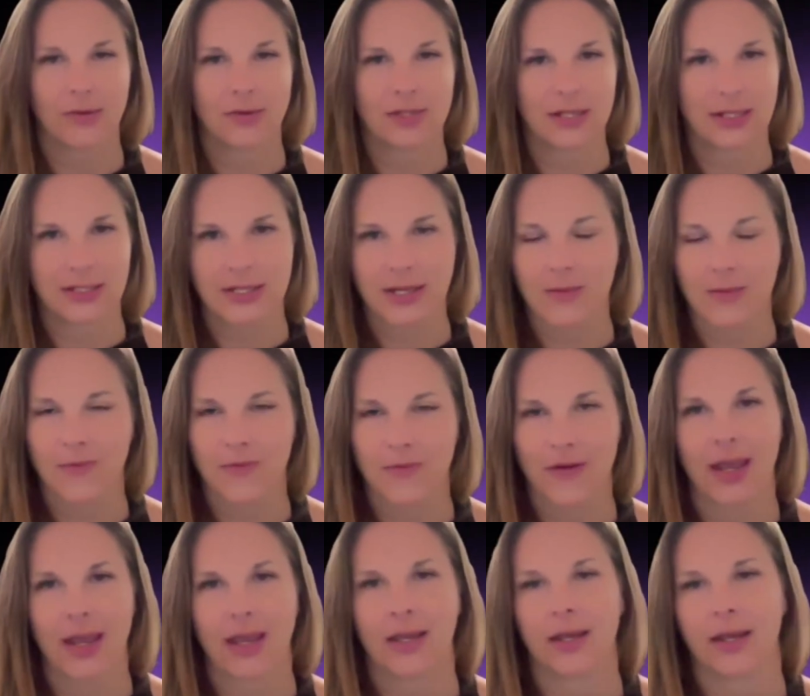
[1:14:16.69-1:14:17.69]
It was a deep
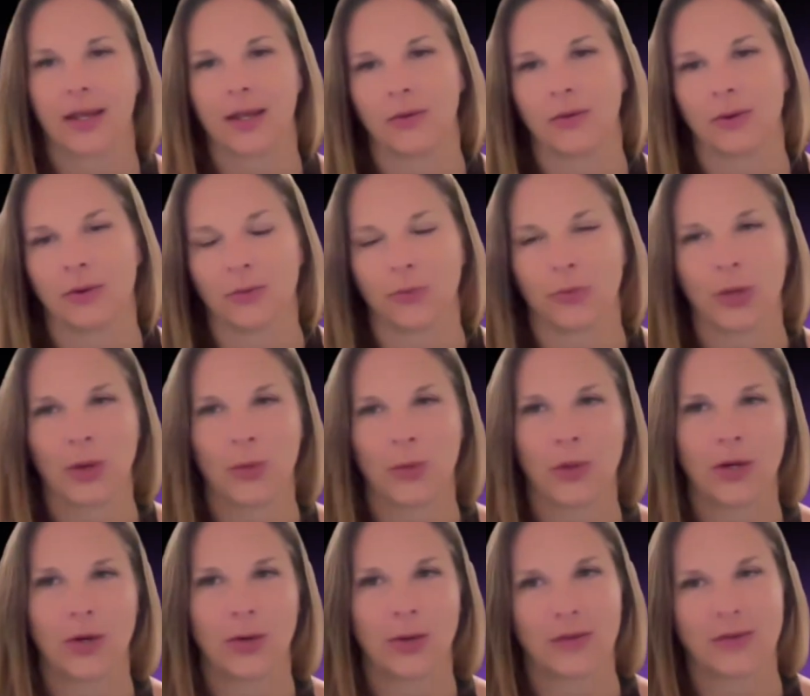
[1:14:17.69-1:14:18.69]
fake, and
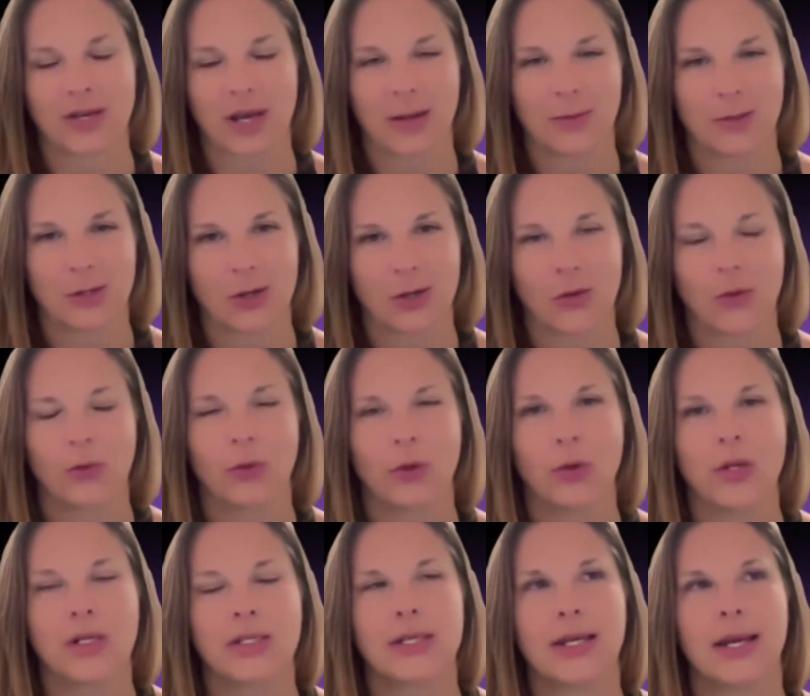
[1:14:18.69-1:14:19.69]
we don't have time to go
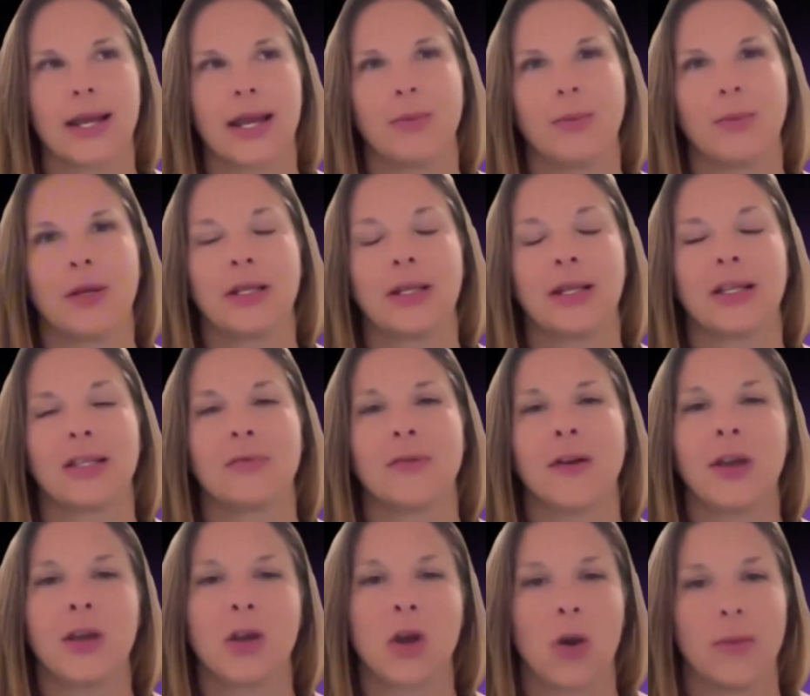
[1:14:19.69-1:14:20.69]
through it today, but it's
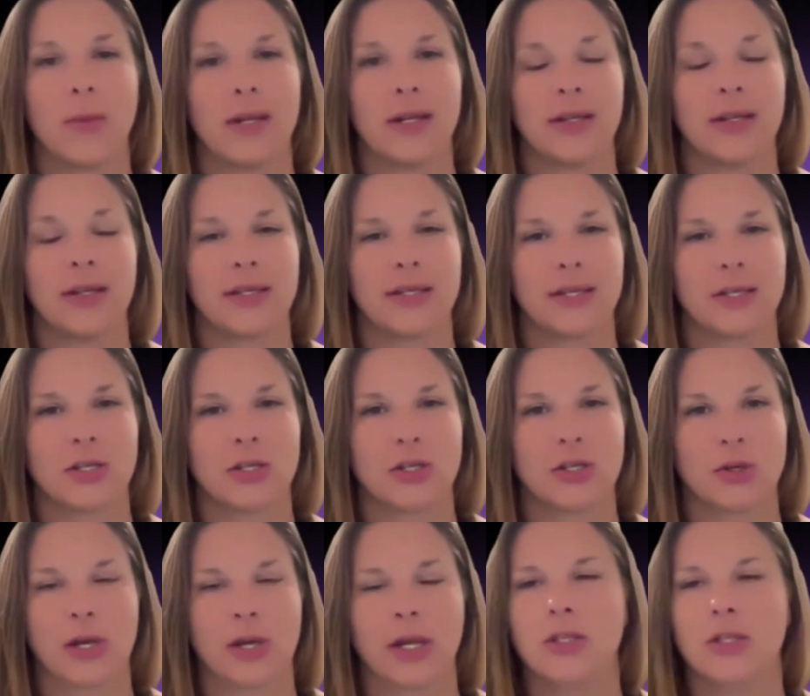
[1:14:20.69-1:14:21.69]
very common in this
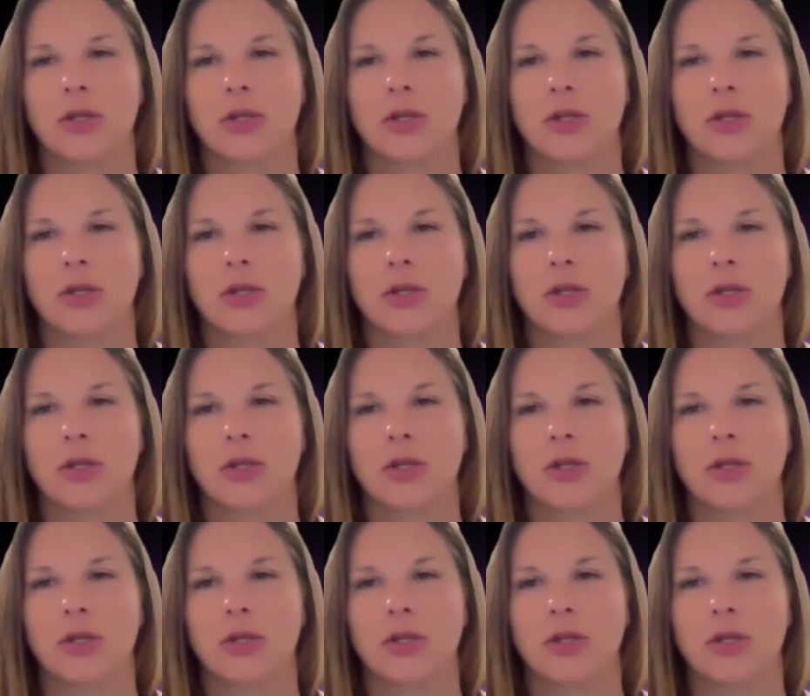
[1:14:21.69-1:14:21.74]
industry.